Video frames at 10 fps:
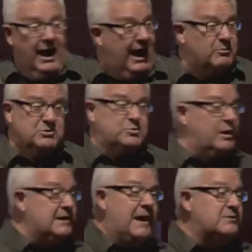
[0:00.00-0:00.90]
I was
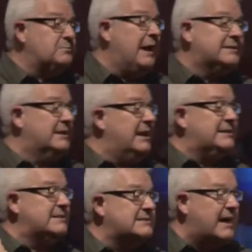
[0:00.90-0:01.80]
running, I was about to
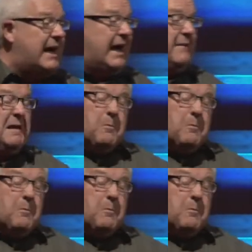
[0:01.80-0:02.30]
let this guy have it,